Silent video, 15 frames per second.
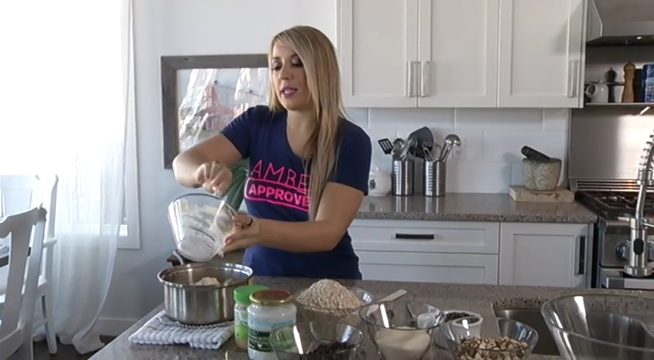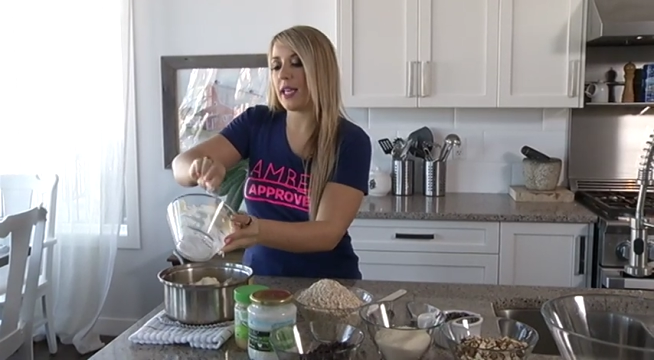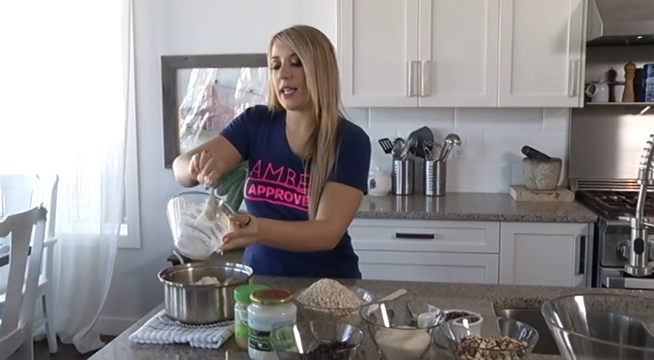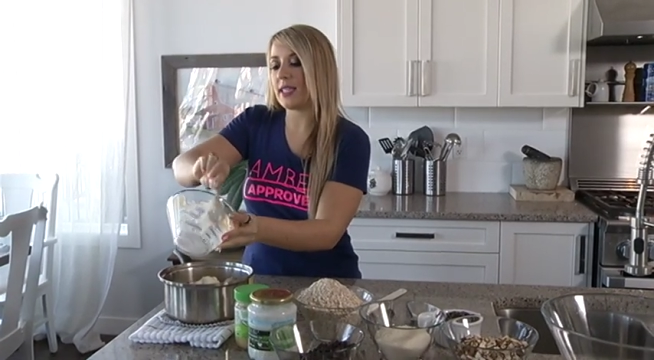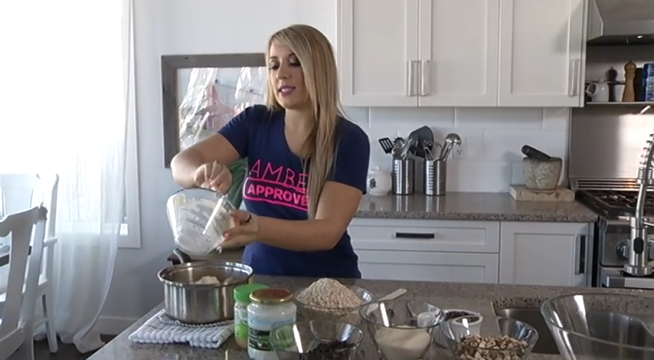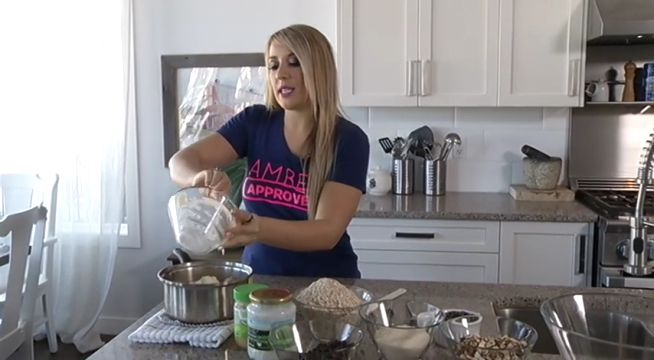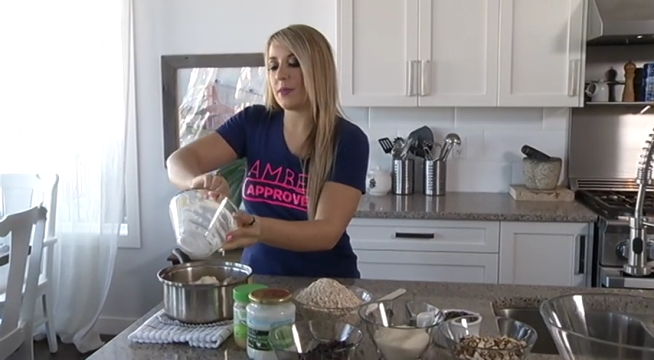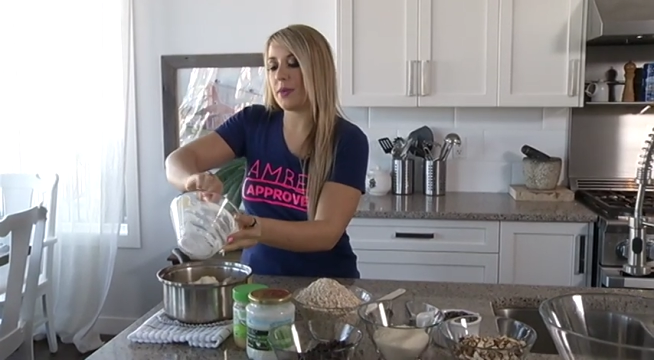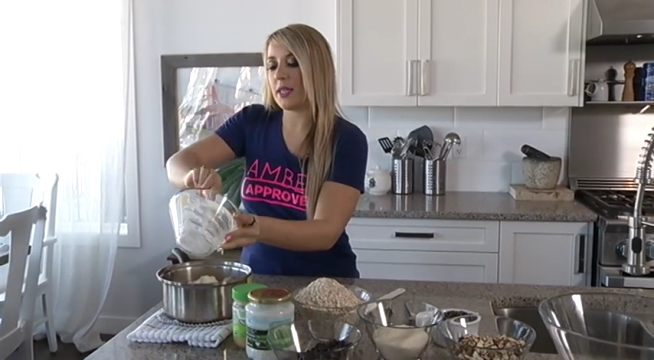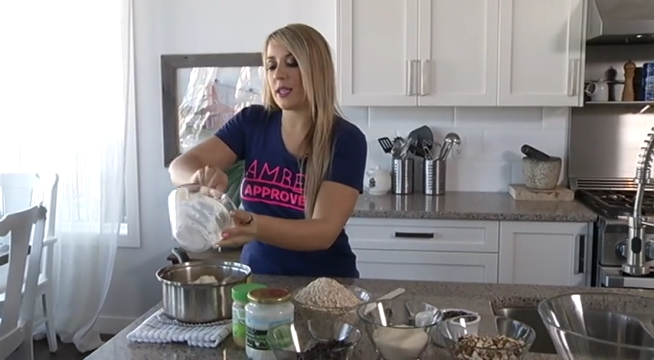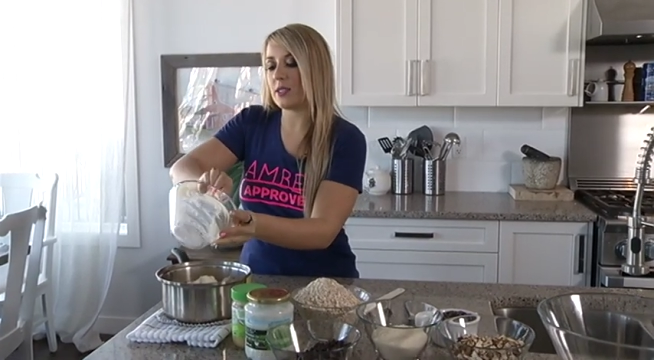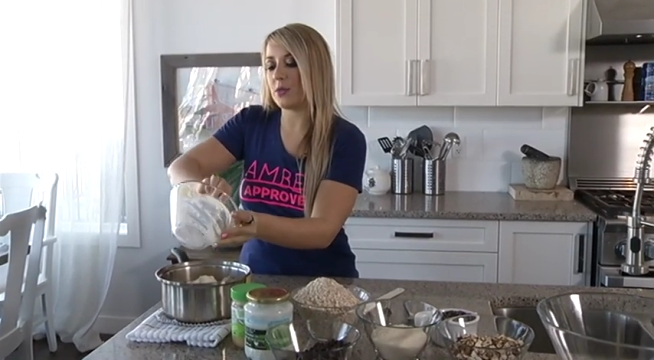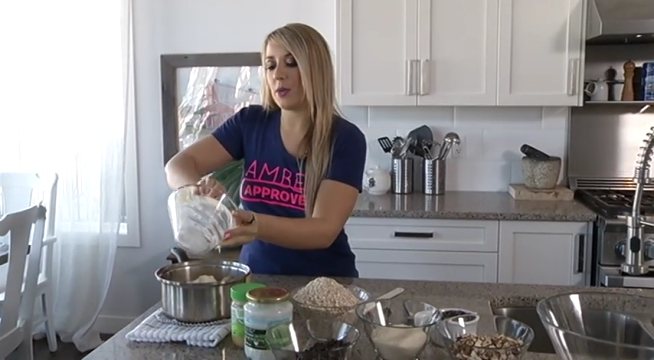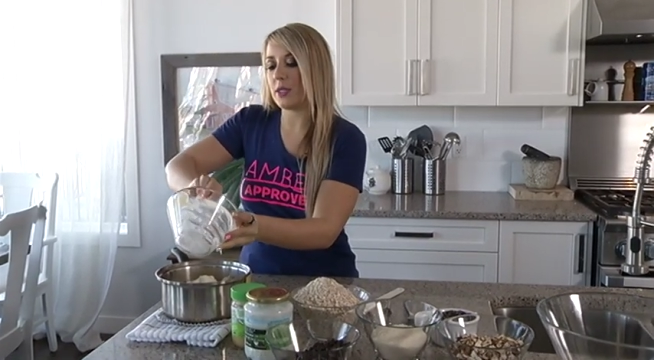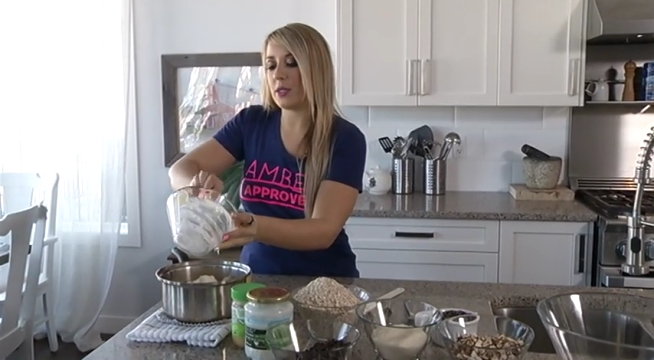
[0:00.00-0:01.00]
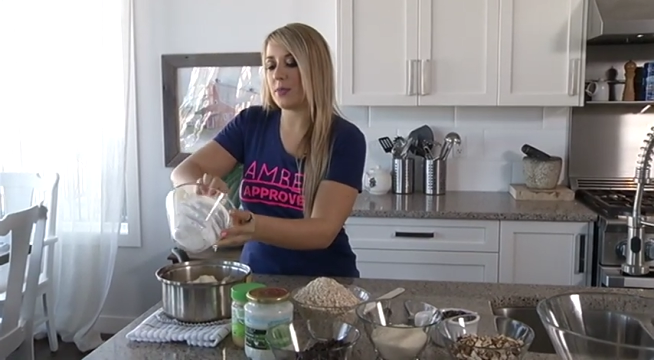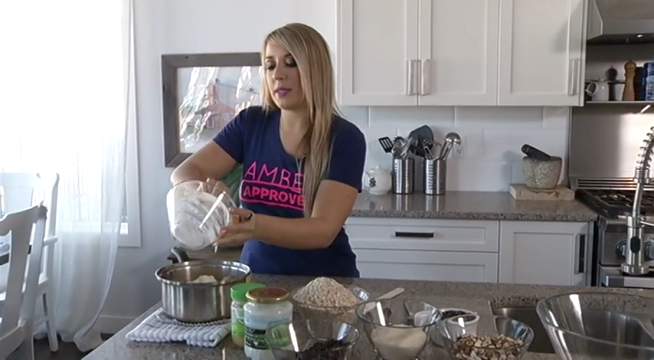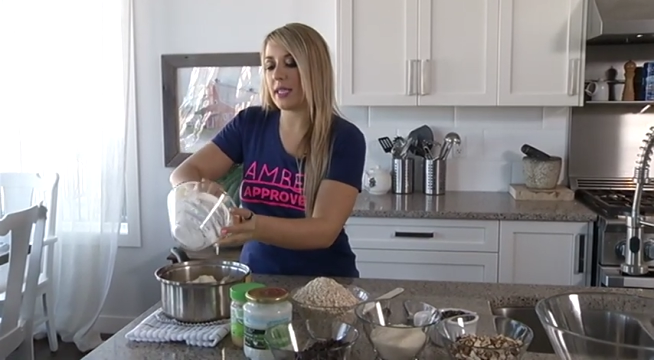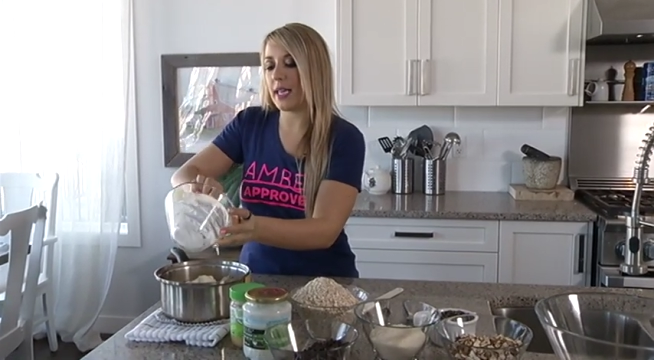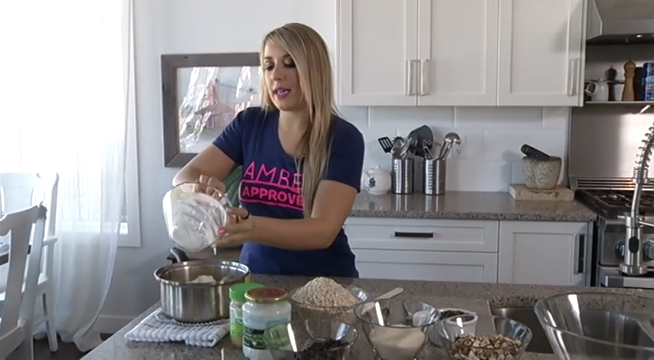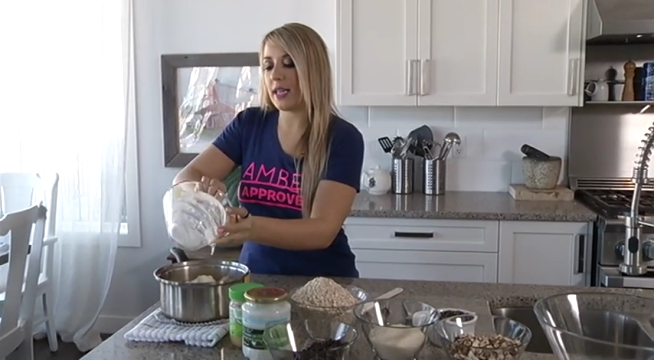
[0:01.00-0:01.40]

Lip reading: like I said, because once we get